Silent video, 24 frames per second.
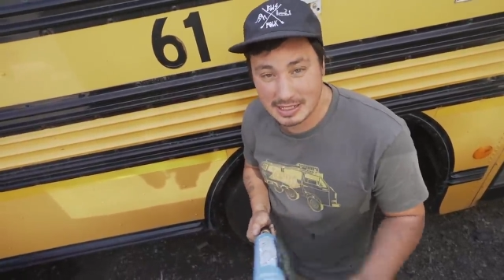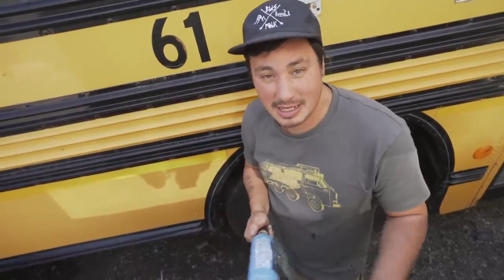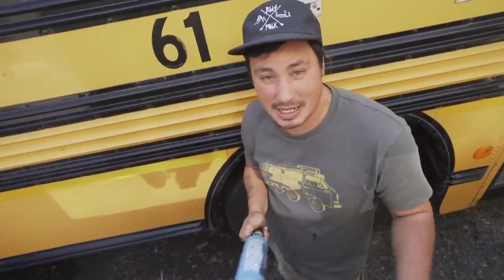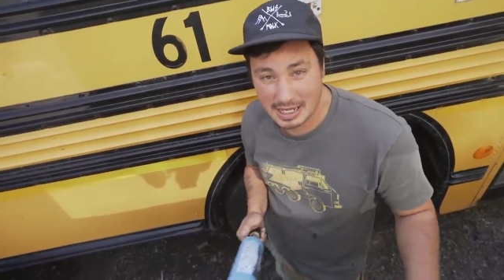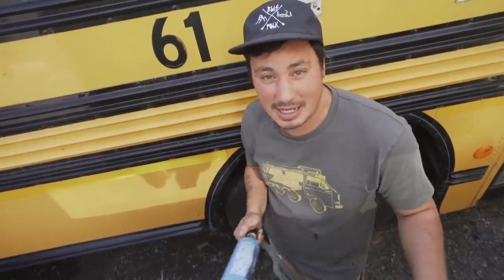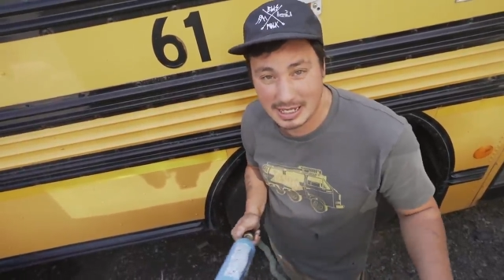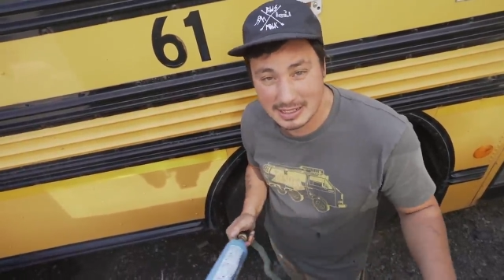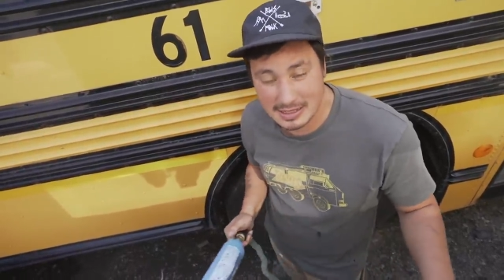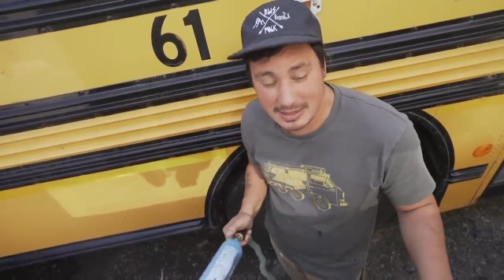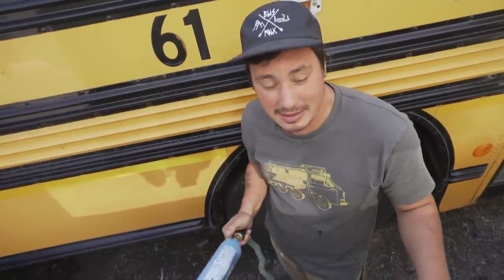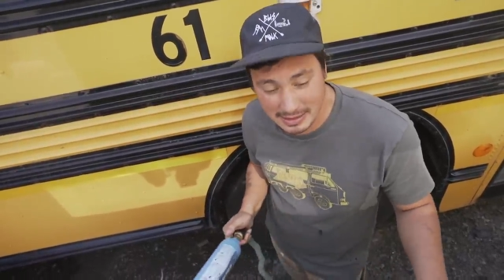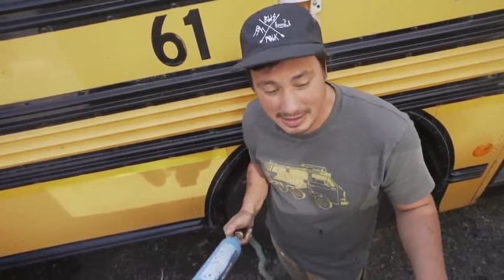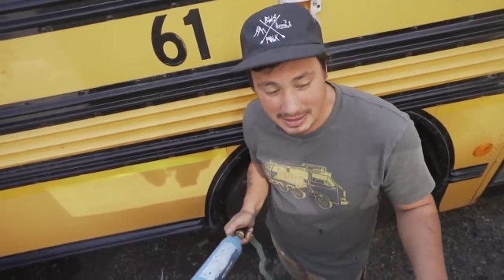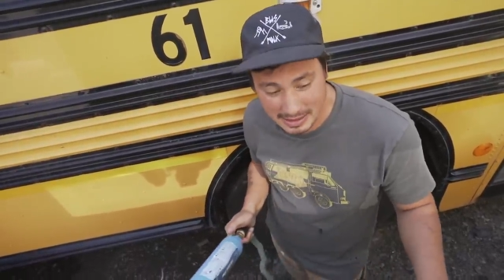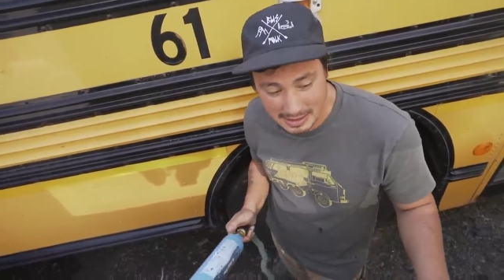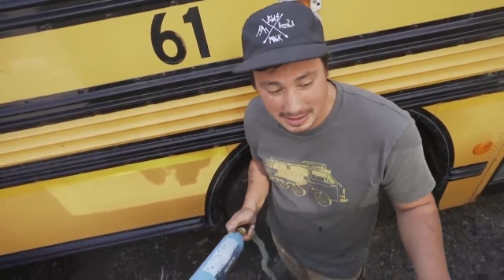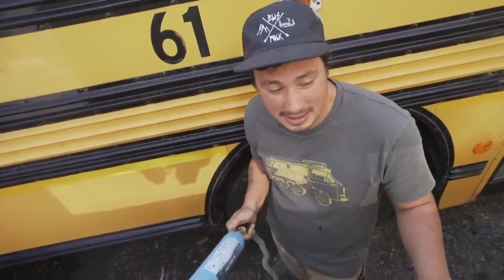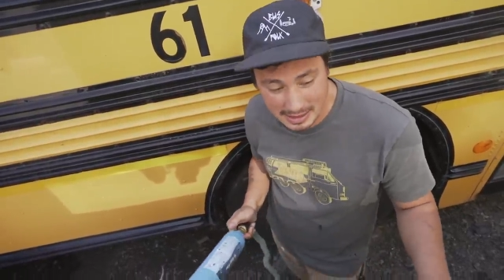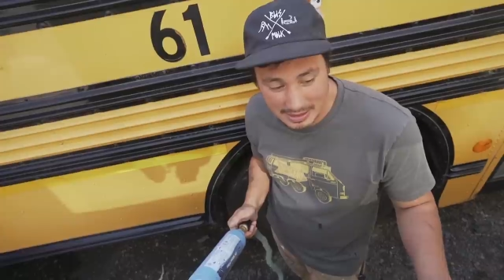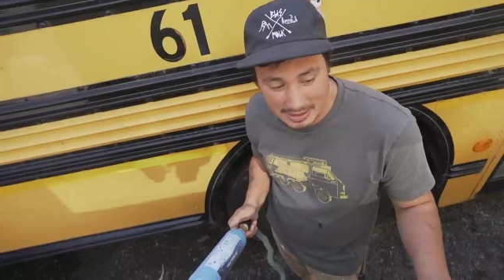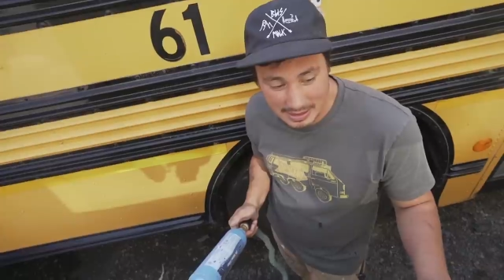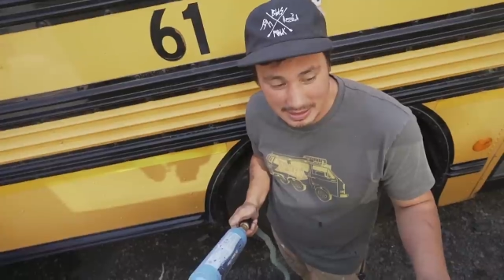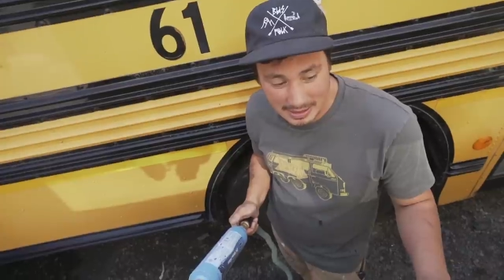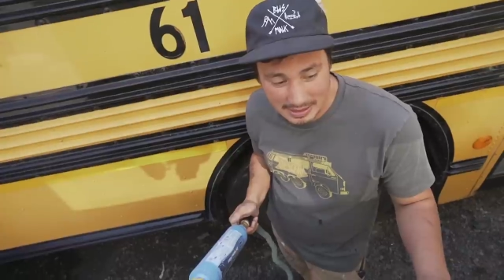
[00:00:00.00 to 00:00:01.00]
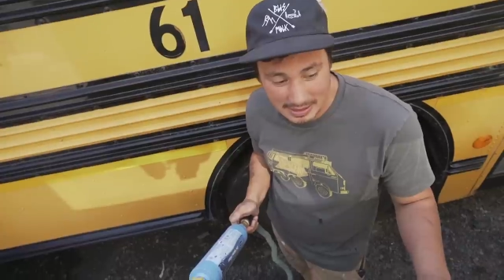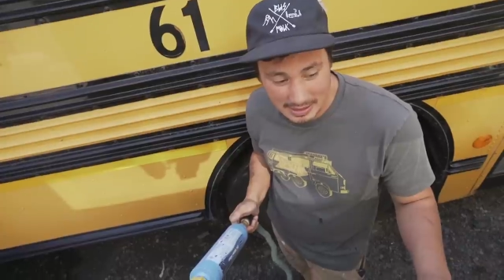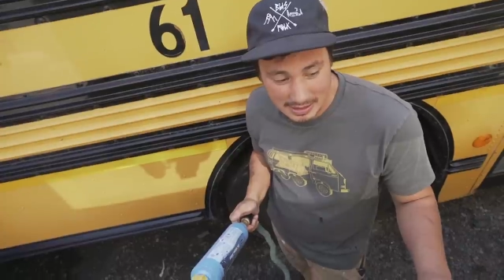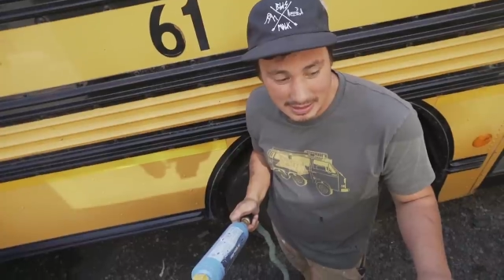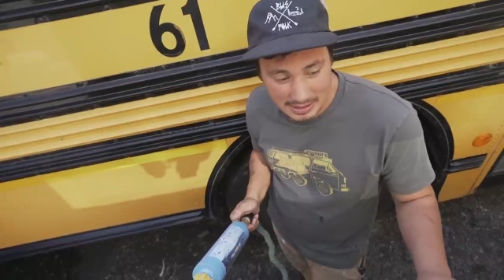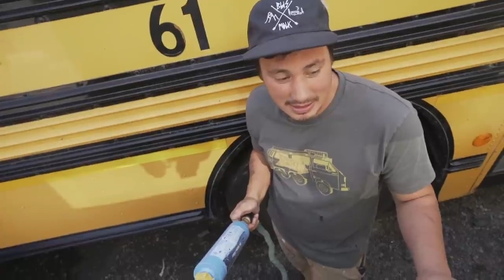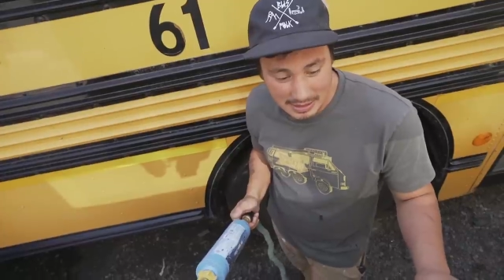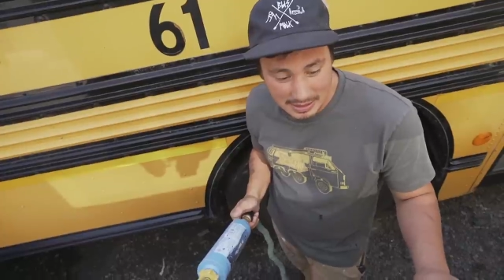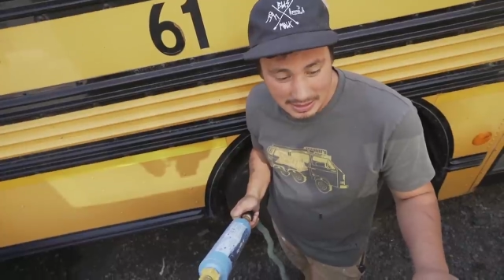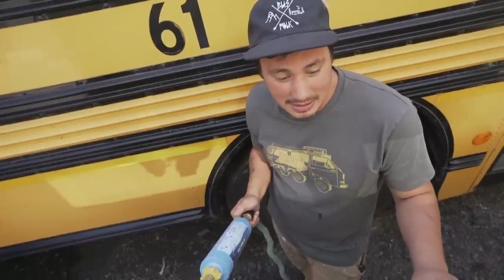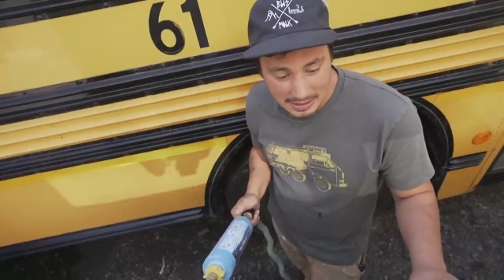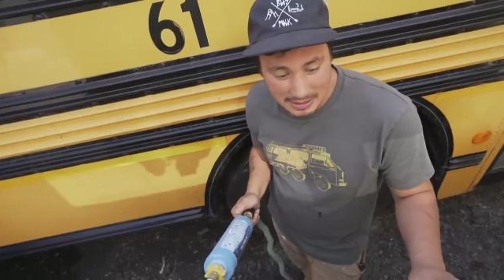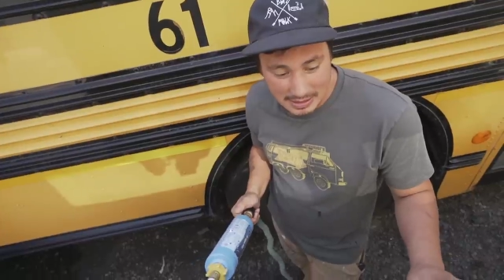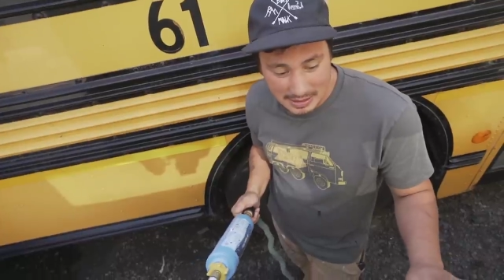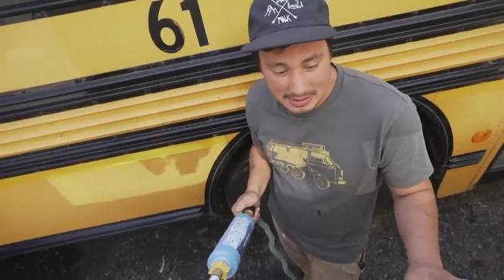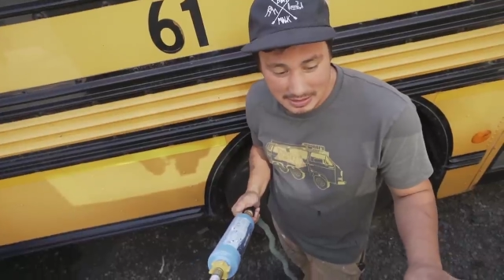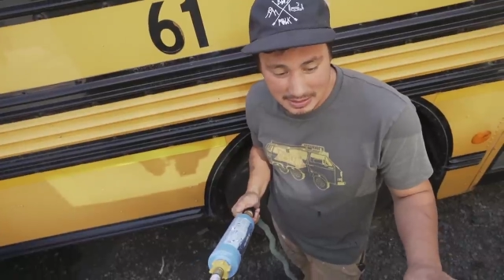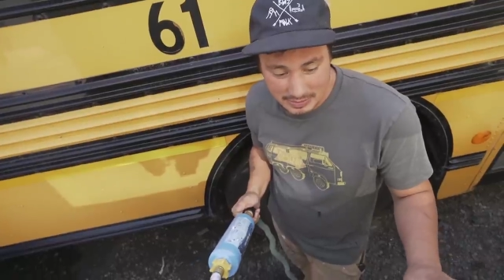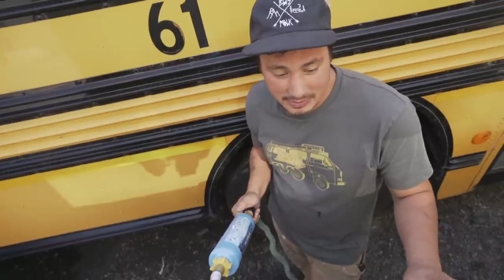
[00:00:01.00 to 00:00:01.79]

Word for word: tank's leaking. And